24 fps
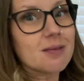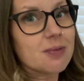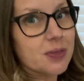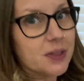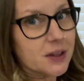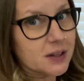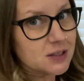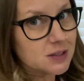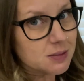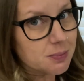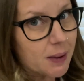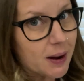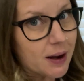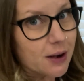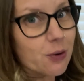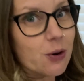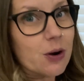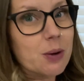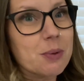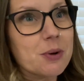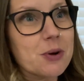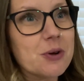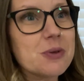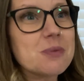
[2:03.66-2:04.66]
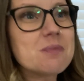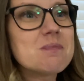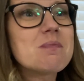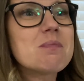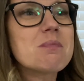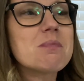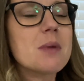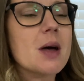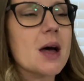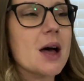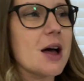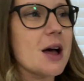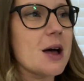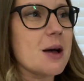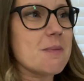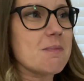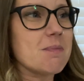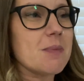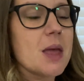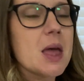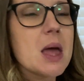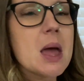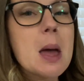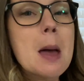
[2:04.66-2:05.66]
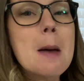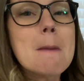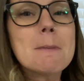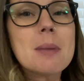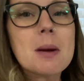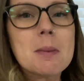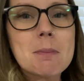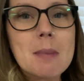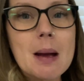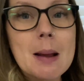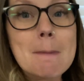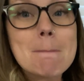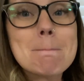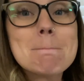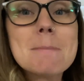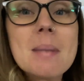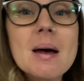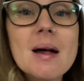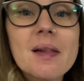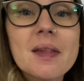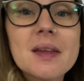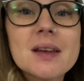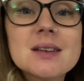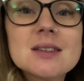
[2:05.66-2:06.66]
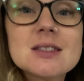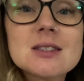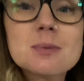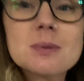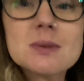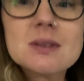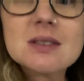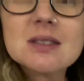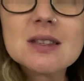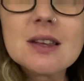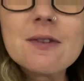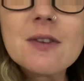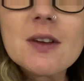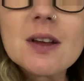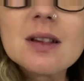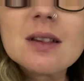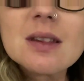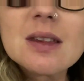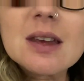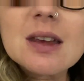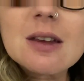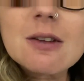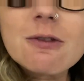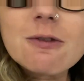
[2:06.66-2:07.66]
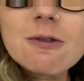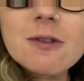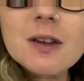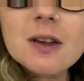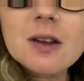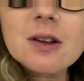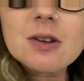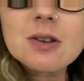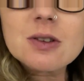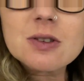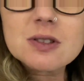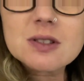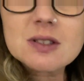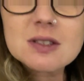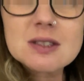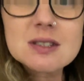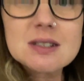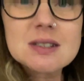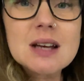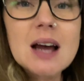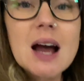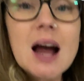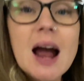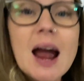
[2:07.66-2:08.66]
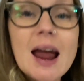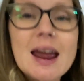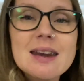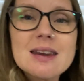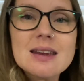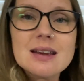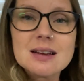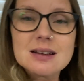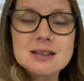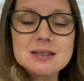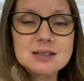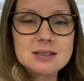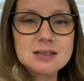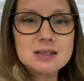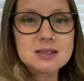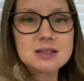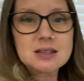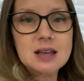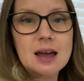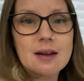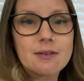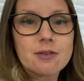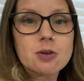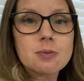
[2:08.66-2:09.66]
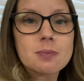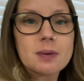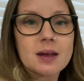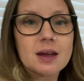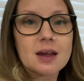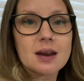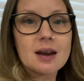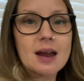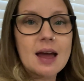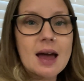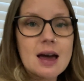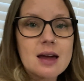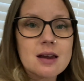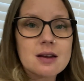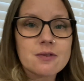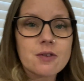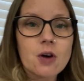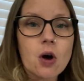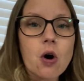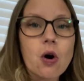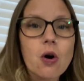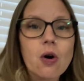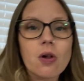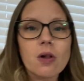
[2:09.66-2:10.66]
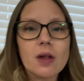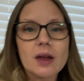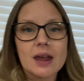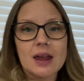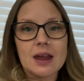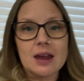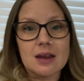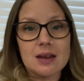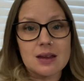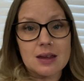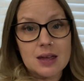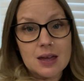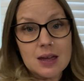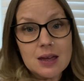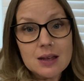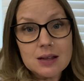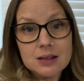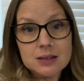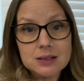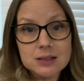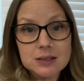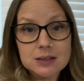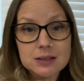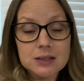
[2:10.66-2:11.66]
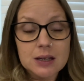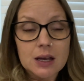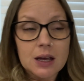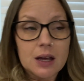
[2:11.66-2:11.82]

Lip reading: that's my normal. But my belly specifically feels the tiniest it's ever been out of all 8 kids.